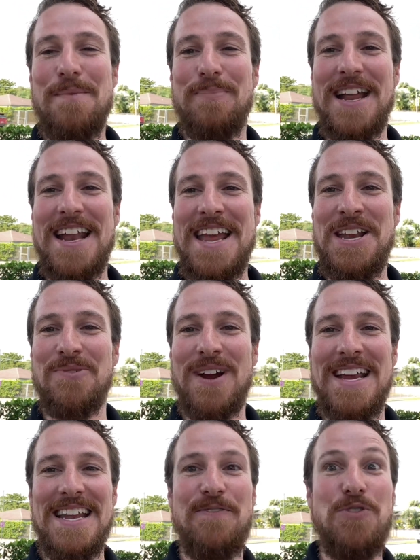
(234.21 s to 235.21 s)
But at any
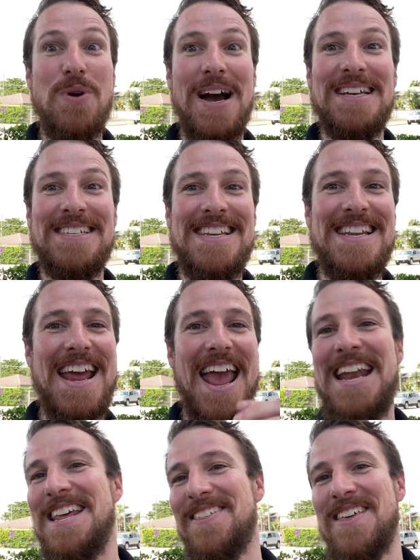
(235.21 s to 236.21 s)
rate, if you guys need
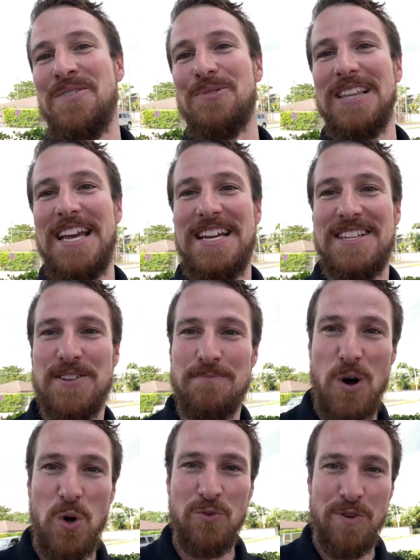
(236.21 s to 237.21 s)
anything related to
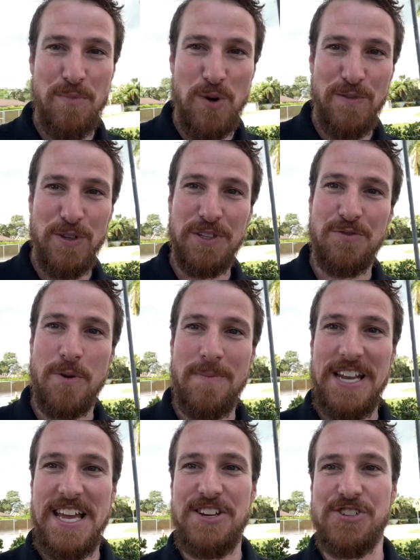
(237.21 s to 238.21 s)
mold removal and
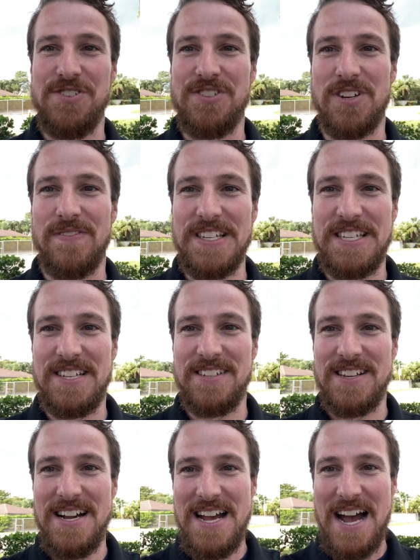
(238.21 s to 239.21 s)
remediation
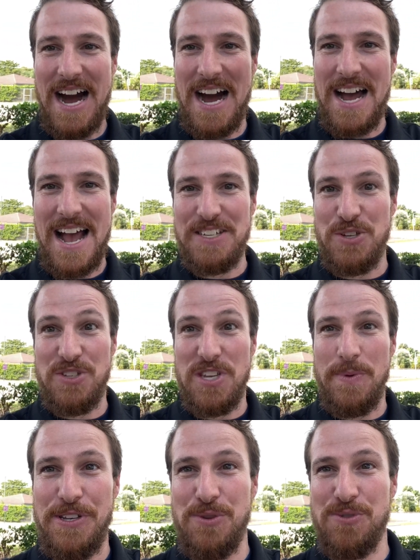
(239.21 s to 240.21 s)
services, as you
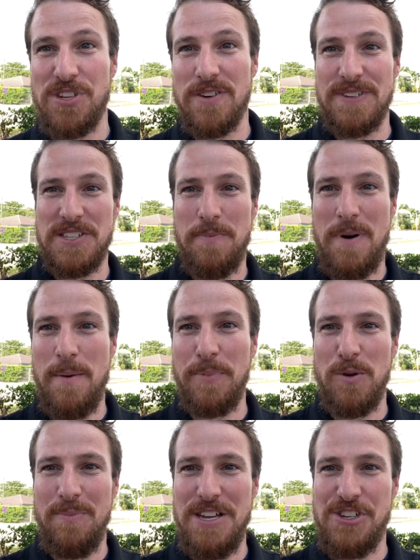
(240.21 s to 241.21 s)
see, we service the
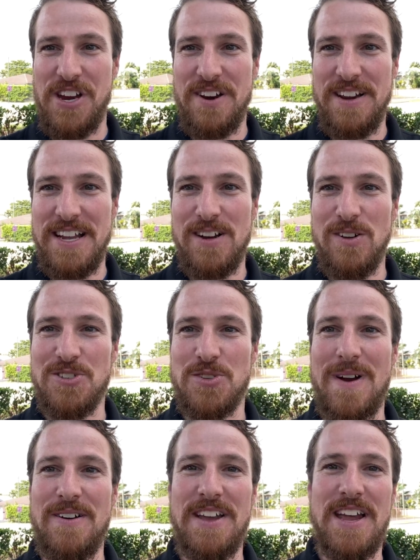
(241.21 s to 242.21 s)
Pompano Beach area and all
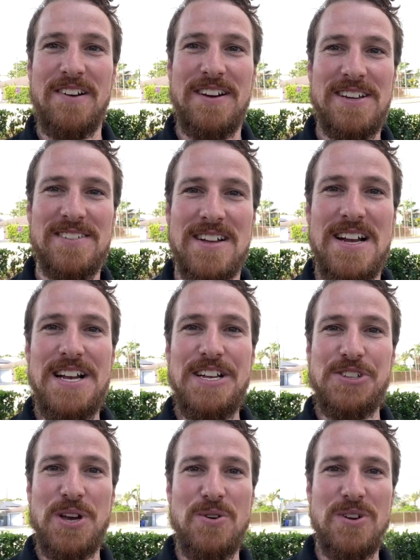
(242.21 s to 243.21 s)
surrounding areas,
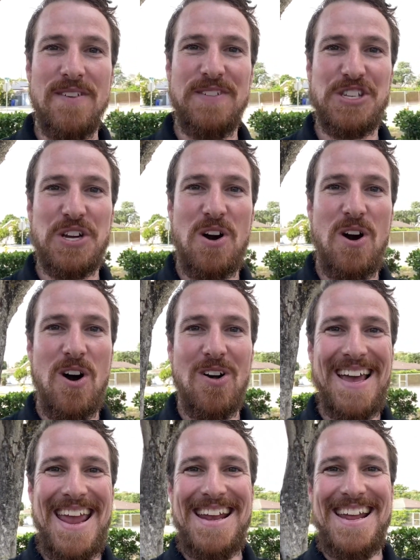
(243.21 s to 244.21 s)
so give us a
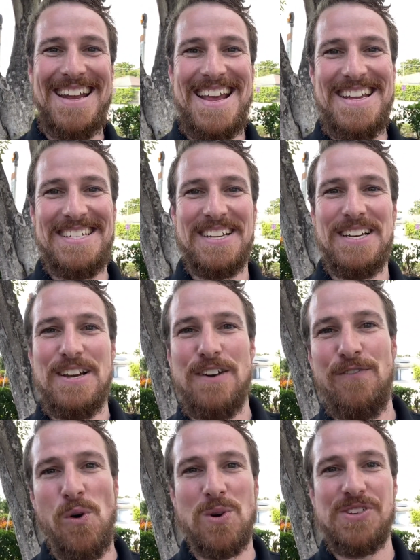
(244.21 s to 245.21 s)
call,
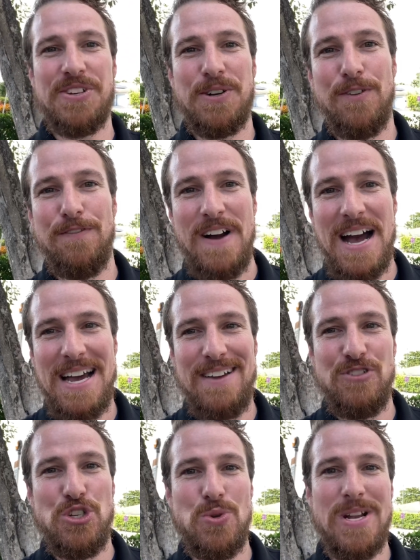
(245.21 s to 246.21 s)

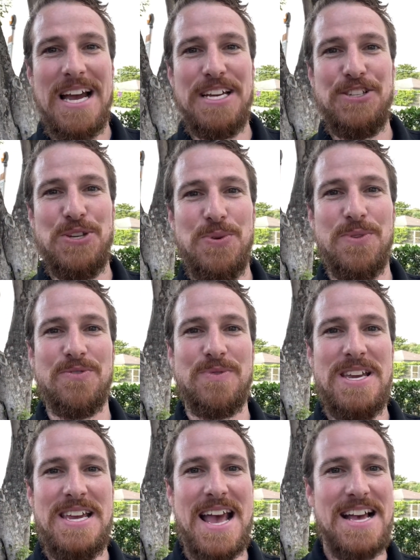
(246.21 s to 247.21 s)

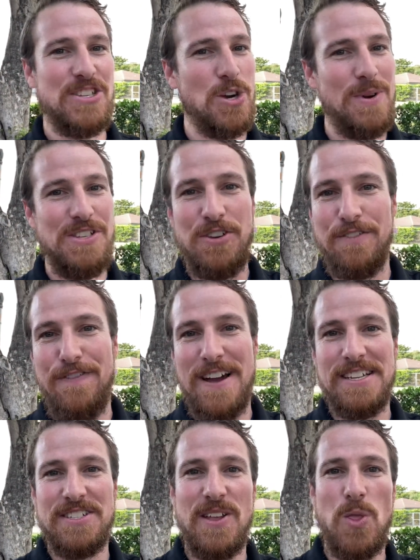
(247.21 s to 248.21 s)
888-405-2923. As always, you can
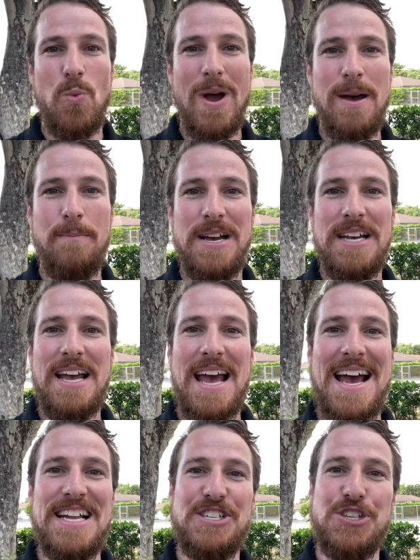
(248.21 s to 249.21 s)
find us on the web
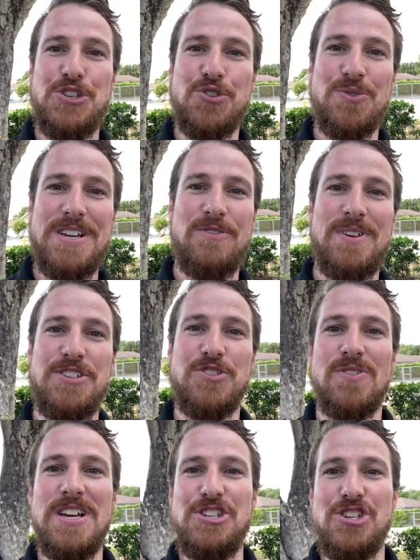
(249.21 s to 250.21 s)
at
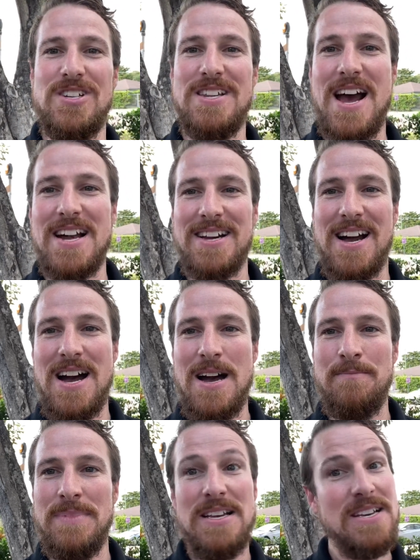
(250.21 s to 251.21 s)

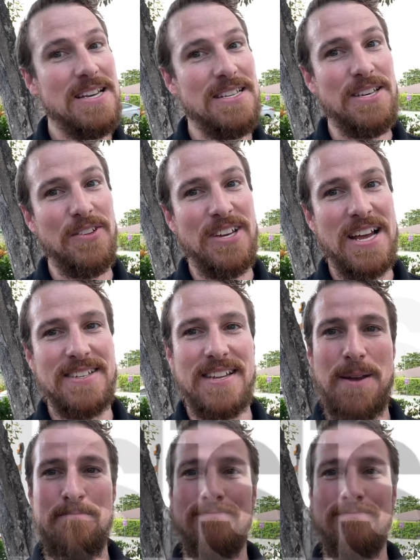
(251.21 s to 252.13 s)
discreterestoration.com. Until the next time.